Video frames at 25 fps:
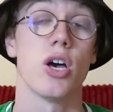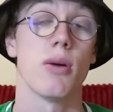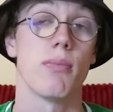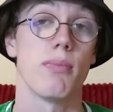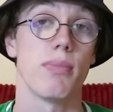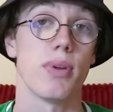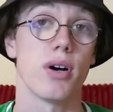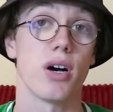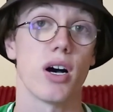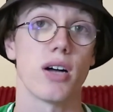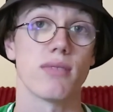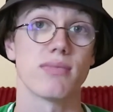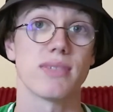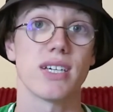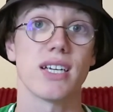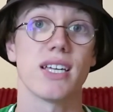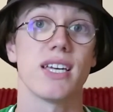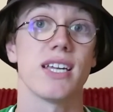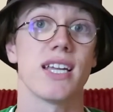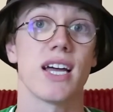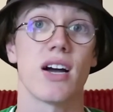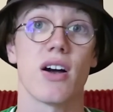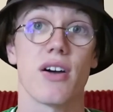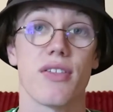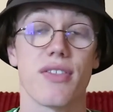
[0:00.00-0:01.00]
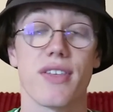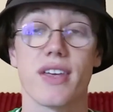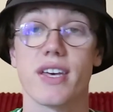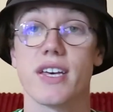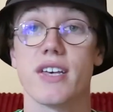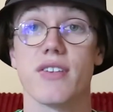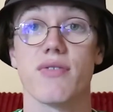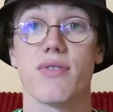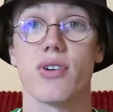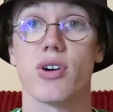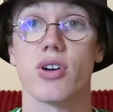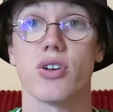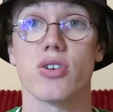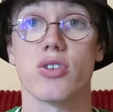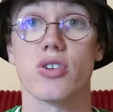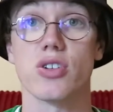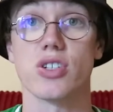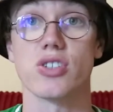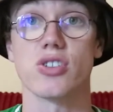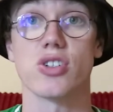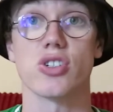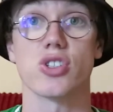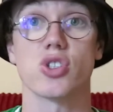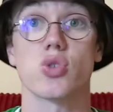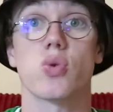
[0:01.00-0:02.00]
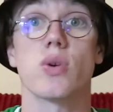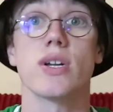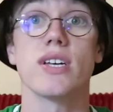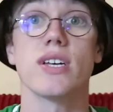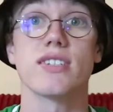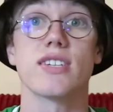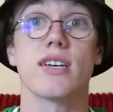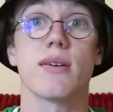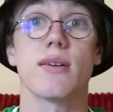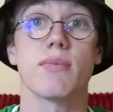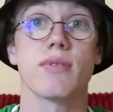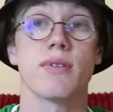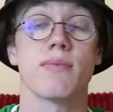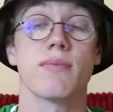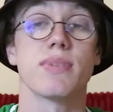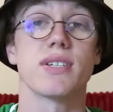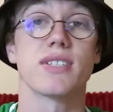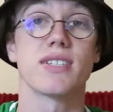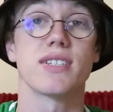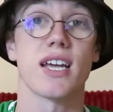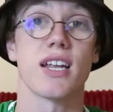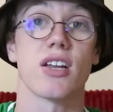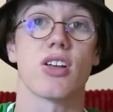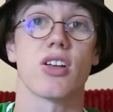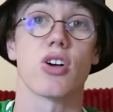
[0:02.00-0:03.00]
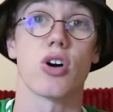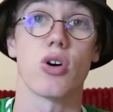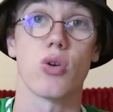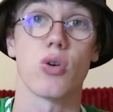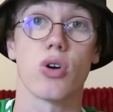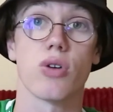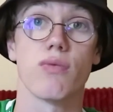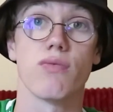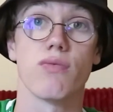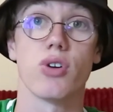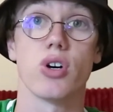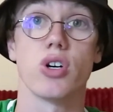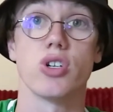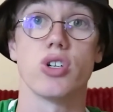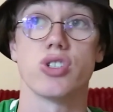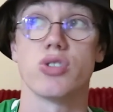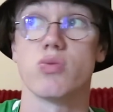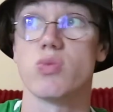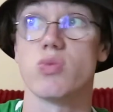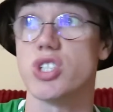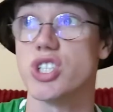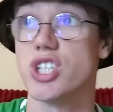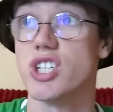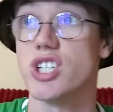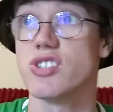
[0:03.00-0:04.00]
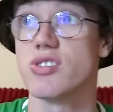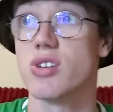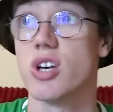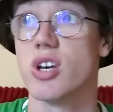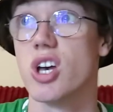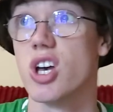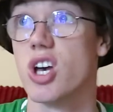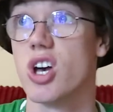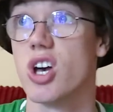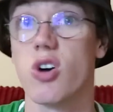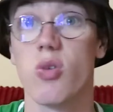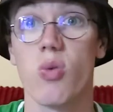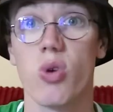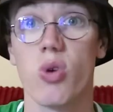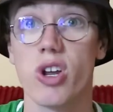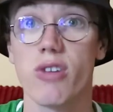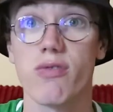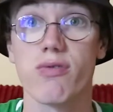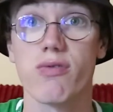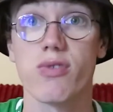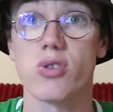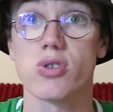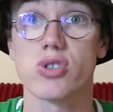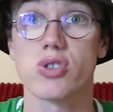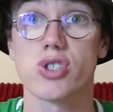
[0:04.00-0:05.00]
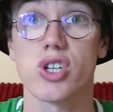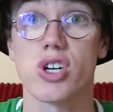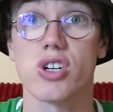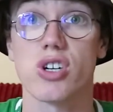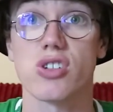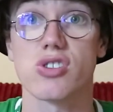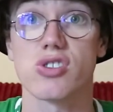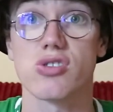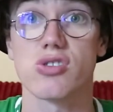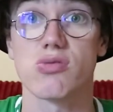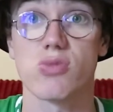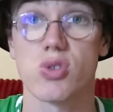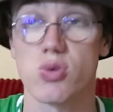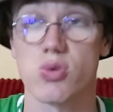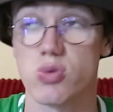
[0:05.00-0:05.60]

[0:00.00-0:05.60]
but I'm telling you now, I think he's very good. He's got 27% goal conversion, which is 1 in 4 shots,